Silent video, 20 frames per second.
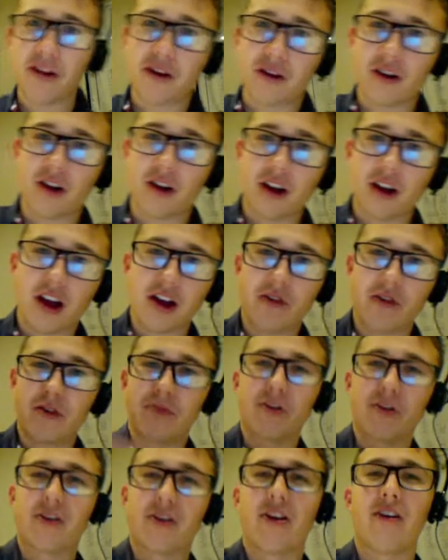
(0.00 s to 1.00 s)

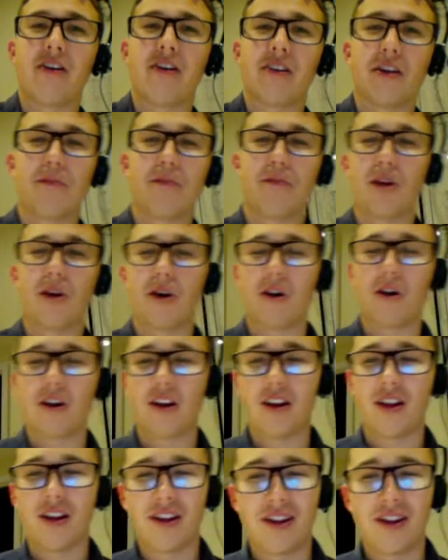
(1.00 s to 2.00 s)
cryptocurrency
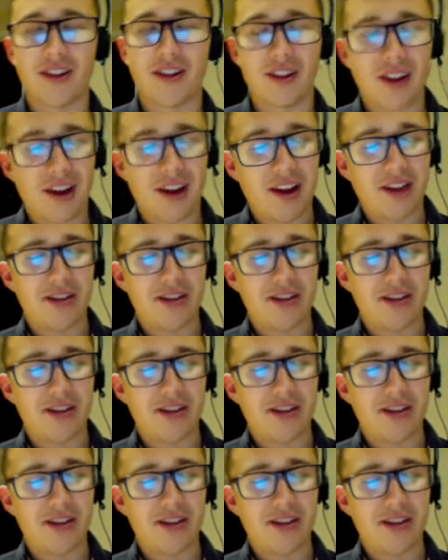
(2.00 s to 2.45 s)
bloggers